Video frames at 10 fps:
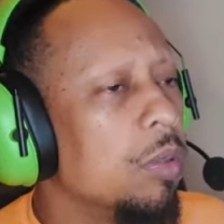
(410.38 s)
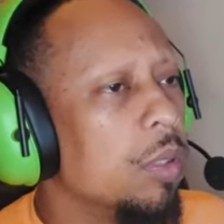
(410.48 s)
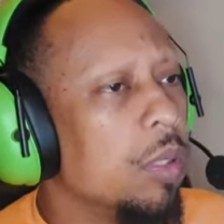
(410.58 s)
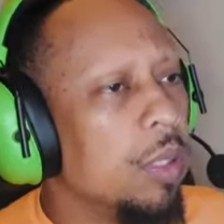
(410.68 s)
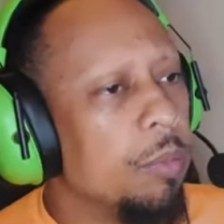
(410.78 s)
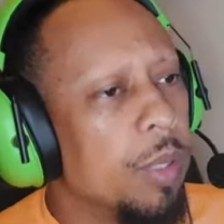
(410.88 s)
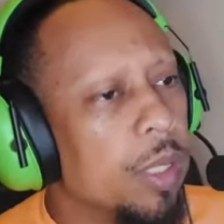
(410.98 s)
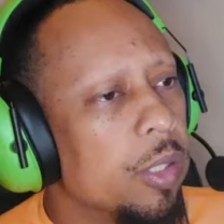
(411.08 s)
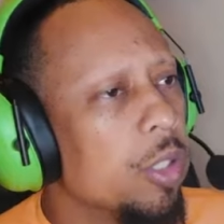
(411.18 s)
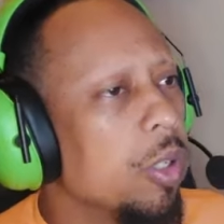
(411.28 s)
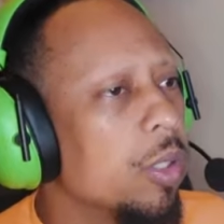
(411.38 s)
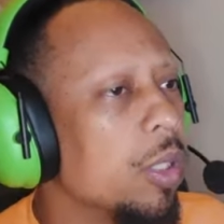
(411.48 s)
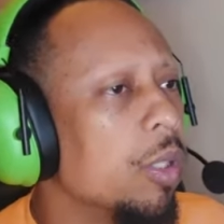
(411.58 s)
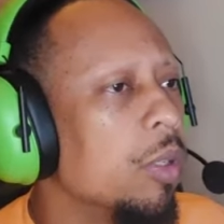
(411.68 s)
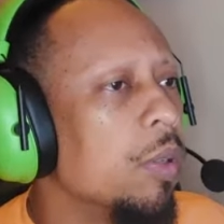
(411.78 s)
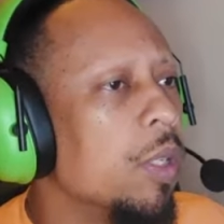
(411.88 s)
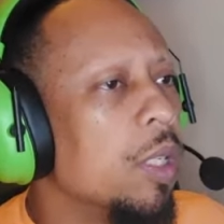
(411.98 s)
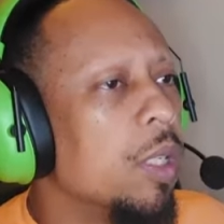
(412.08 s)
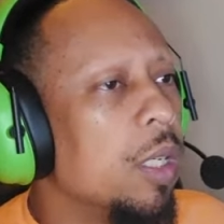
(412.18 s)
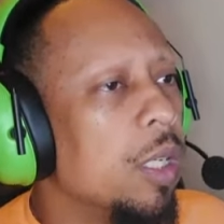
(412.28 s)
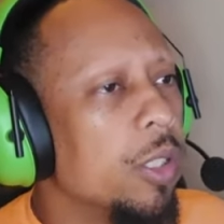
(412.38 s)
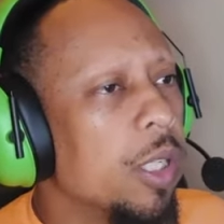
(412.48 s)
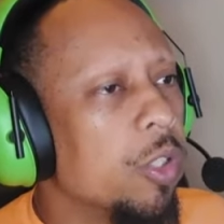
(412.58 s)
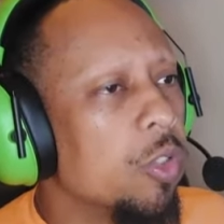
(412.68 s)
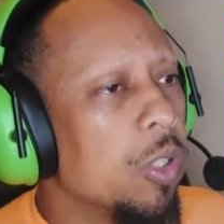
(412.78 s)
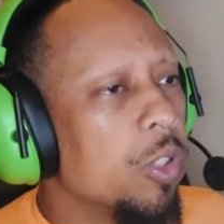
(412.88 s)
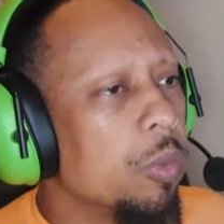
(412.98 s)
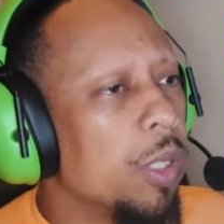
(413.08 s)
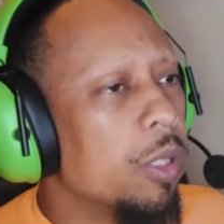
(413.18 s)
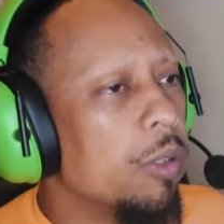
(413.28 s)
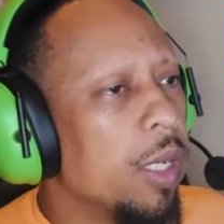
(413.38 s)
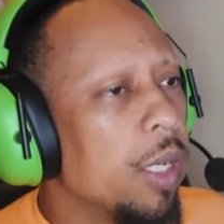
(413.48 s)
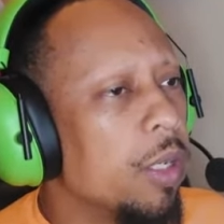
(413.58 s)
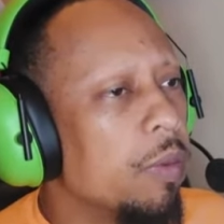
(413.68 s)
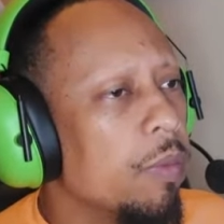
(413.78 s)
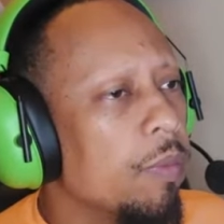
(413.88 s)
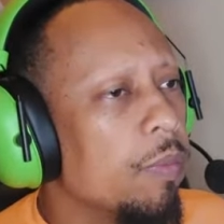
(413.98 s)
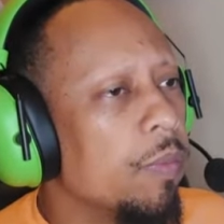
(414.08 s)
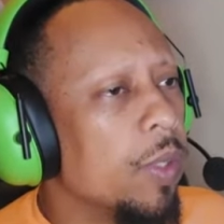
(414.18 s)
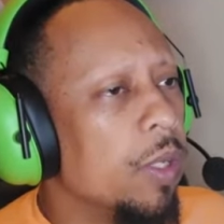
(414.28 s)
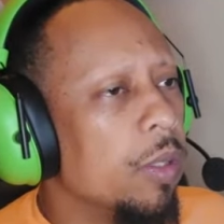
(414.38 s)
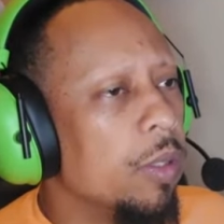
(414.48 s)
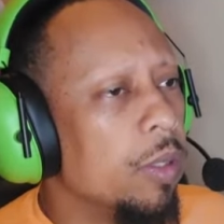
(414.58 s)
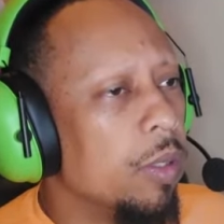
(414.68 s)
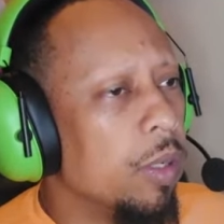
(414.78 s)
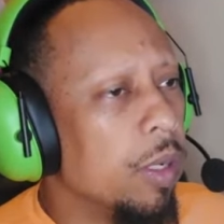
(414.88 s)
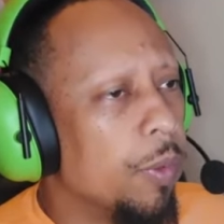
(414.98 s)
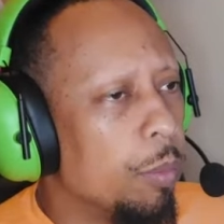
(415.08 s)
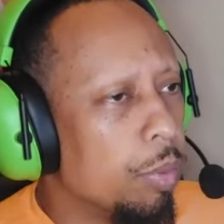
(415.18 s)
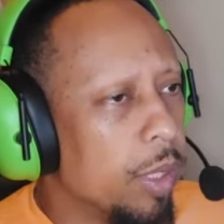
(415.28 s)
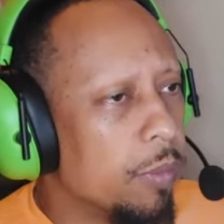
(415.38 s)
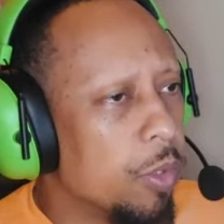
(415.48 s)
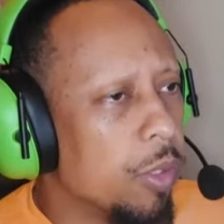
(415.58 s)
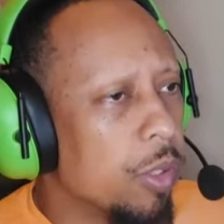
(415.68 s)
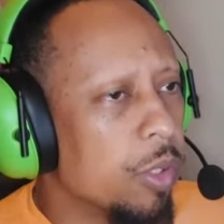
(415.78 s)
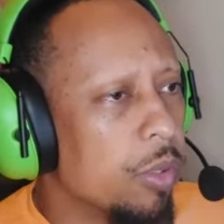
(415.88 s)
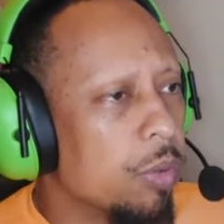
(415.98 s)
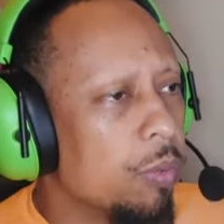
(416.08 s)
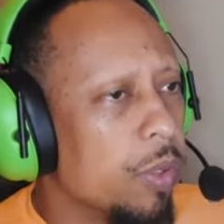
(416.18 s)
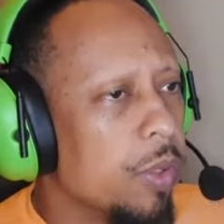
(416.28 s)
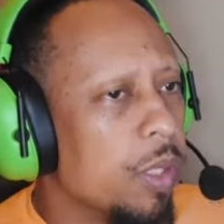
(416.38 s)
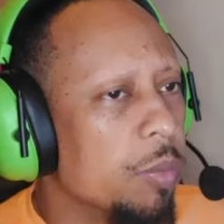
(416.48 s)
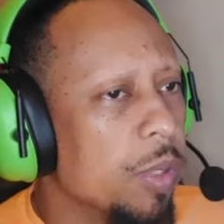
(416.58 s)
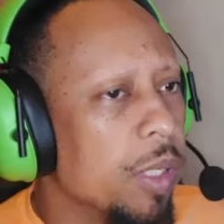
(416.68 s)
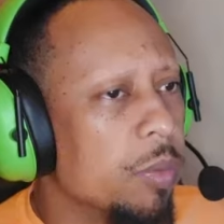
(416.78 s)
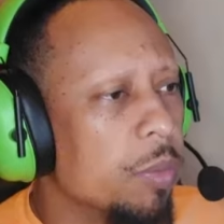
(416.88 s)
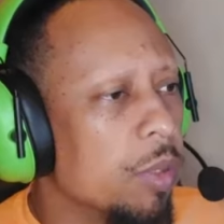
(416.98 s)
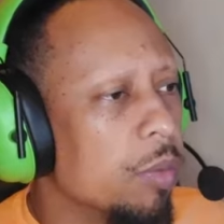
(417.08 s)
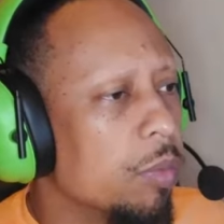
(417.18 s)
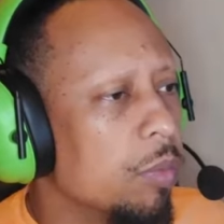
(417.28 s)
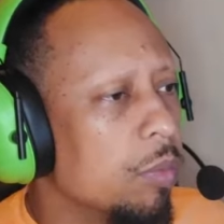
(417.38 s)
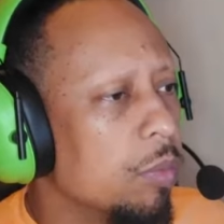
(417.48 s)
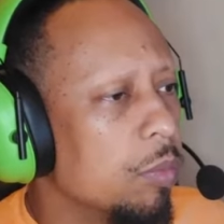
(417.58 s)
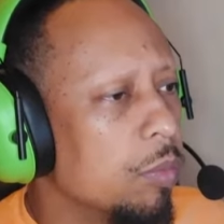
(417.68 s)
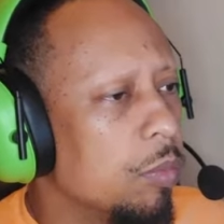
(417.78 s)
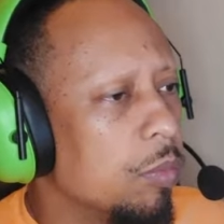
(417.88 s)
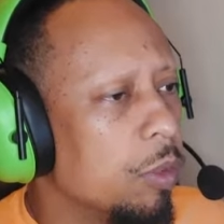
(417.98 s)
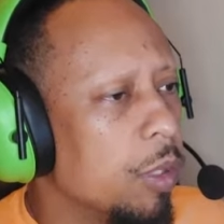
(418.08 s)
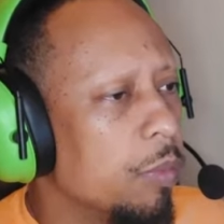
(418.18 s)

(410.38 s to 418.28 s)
in my charts here. You got your structure being created. You have your break of structure with displacement, right?